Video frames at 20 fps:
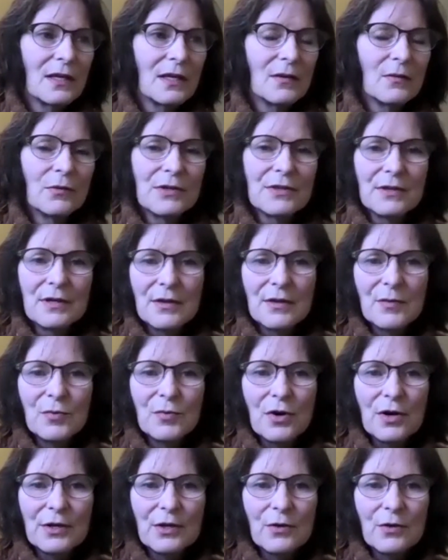with another
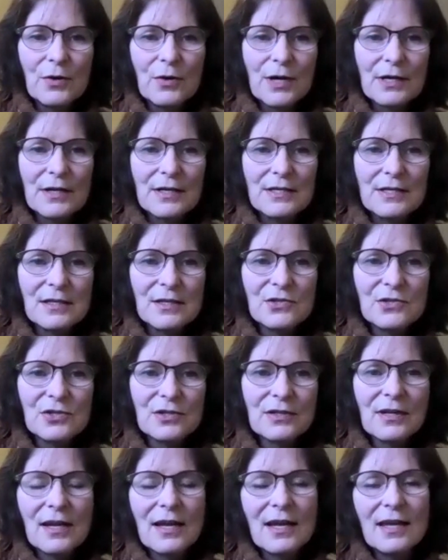part of your
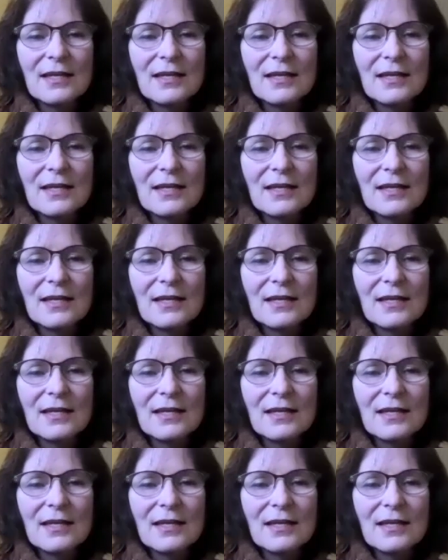organization.